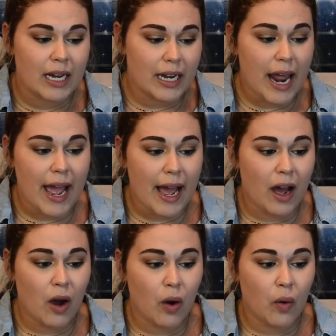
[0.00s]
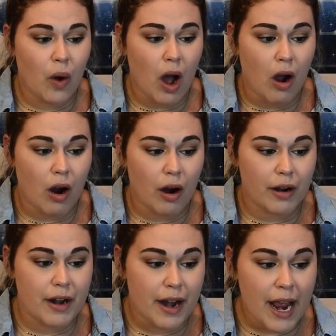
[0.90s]
Now,
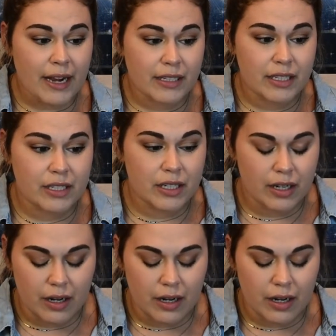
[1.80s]
our next